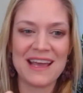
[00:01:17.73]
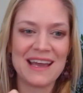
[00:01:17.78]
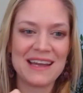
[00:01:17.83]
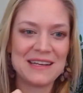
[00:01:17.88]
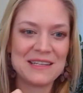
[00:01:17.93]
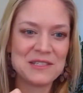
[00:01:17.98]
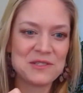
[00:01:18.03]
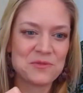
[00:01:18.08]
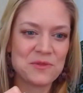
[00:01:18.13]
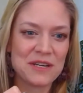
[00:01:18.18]

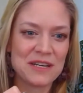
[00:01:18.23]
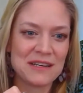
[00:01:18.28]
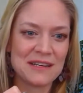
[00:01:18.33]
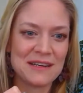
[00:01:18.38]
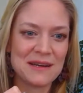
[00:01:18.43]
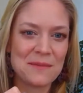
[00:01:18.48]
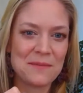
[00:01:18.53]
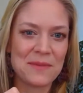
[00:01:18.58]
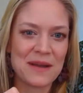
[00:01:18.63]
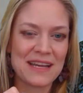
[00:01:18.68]
And it's
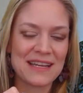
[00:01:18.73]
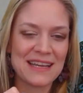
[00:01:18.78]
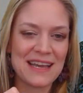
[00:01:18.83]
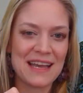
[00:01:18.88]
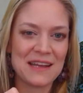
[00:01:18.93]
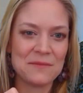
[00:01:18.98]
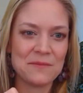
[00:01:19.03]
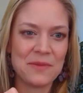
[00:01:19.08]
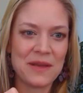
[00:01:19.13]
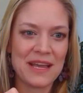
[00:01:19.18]
written by
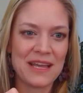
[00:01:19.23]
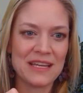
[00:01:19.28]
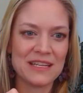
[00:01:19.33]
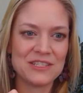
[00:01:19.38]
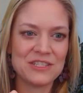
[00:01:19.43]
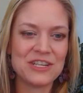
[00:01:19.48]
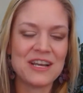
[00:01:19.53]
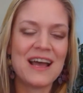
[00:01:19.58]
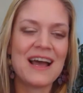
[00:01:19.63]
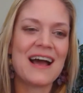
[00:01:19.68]
Ken
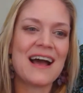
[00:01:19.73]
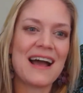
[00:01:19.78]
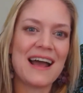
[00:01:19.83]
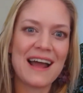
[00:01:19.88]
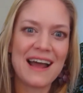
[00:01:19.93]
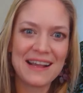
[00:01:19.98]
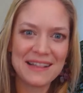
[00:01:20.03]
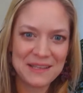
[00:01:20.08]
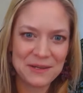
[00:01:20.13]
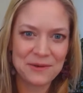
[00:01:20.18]
Page. I
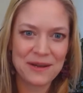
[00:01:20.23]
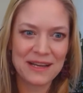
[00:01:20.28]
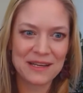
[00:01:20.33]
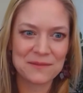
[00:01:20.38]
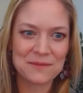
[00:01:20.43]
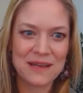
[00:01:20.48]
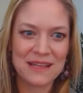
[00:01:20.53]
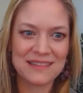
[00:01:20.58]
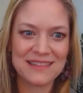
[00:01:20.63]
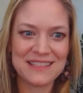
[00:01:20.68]
highly
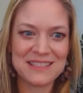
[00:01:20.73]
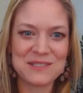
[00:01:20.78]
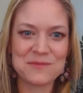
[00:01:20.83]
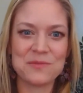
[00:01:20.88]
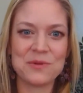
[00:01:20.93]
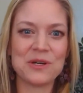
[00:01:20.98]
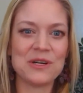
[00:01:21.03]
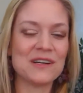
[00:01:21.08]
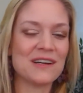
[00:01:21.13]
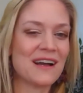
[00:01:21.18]
recommend this
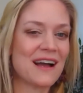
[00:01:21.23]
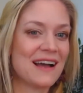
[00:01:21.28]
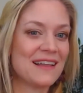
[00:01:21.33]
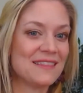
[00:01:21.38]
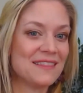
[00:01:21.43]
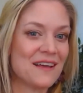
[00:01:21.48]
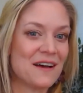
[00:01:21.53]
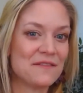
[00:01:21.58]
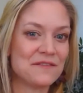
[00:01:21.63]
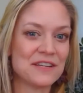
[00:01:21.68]
book. I
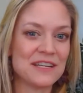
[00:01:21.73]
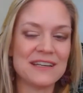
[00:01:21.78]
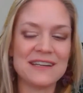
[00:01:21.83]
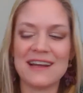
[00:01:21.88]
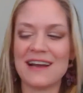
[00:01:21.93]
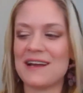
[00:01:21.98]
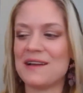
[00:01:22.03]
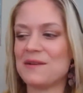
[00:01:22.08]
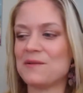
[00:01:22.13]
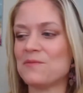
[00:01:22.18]
love it.
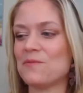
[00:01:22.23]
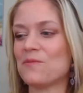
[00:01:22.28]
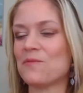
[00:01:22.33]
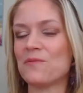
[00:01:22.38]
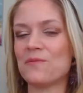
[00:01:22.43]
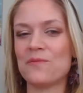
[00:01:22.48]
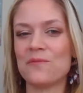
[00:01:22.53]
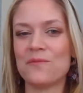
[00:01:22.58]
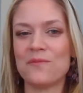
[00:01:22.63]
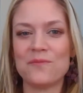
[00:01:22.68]
I
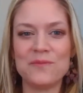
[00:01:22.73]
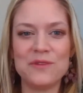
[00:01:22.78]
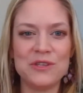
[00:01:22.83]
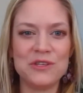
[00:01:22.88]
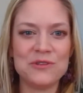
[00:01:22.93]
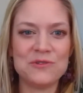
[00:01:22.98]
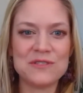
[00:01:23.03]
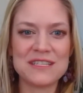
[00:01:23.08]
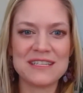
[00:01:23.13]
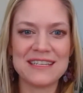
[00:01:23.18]

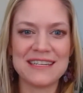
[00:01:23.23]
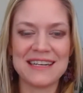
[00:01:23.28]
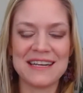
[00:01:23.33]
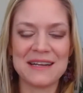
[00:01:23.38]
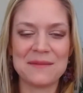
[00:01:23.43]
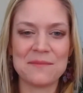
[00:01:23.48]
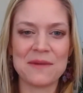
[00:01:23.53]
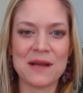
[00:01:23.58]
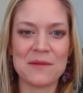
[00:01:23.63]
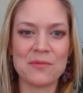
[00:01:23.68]
use it
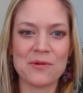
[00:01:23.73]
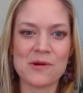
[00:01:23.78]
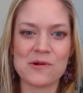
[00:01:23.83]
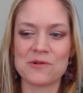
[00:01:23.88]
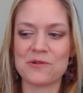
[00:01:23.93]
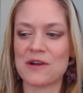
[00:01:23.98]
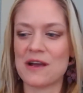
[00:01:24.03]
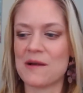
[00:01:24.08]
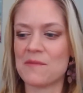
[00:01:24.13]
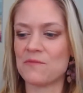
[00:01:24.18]
in my
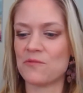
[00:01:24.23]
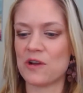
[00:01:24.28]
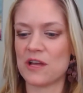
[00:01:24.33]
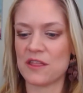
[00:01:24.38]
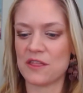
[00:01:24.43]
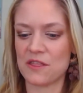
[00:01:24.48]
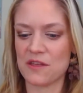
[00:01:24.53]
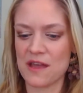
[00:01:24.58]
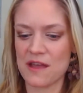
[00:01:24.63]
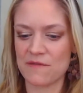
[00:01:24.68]
program
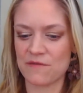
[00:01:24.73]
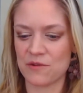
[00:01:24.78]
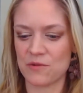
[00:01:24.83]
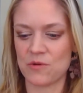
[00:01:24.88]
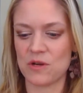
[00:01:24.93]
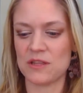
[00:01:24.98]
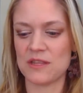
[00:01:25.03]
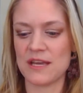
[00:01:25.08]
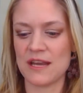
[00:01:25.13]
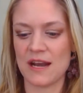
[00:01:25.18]
with
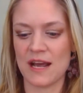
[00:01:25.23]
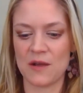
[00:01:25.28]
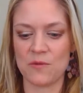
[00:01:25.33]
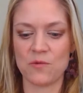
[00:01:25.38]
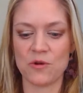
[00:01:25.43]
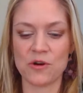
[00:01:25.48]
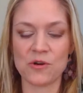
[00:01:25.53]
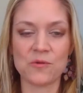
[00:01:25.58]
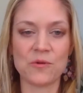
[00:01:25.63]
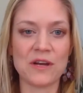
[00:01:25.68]
everyone that I
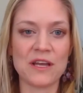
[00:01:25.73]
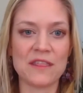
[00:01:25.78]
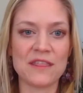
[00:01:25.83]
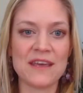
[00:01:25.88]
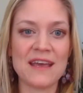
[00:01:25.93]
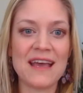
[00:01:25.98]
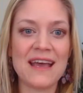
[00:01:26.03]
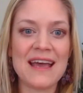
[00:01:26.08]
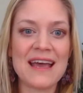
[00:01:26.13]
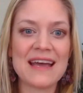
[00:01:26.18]
work with.
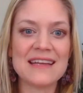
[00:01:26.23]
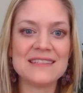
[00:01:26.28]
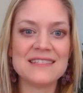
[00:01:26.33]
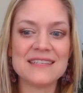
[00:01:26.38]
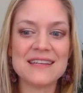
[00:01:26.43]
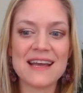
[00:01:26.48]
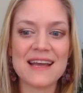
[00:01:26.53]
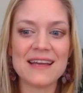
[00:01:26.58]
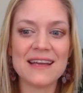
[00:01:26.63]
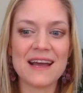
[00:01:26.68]
And
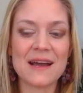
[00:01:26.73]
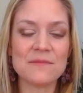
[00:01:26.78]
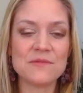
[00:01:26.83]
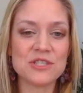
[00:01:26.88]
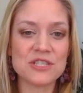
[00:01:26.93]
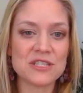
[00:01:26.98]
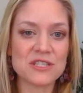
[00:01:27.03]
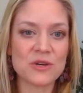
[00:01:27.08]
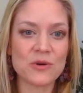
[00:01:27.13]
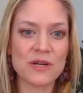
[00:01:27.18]
today I'm
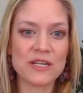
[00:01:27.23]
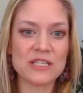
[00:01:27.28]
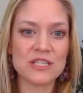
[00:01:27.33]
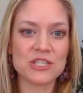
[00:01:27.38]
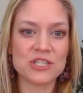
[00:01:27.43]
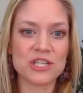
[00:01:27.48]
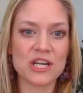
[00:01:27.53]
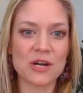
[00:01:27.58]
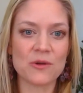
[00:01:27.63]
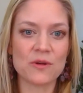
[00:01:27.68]
just going
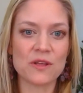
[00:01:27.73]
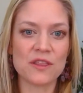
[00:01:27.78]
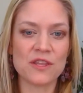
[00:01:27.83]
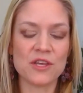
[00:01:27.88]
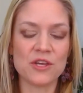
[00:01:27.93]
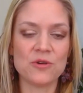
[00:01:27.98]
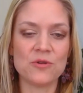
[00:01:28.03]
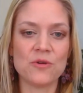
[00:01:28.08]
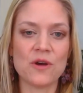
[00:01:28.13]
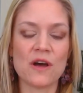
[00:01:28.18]
to share with
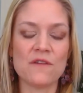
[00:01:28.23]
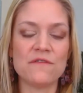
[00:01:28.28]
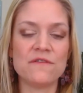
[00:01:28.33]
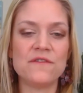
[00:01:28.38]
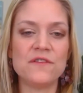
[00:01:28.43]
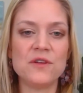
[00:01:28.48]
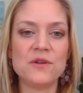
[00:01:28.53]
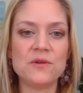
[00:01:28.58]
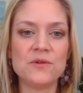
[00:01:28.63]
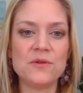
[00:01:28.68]
you a
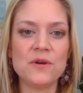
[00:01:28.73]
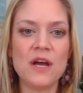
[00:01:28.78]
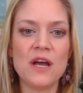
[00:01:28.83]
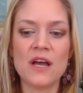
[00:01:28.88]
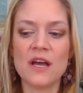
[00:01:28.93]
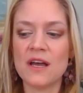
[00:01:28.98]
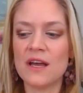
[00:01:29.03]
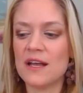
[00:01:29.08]
few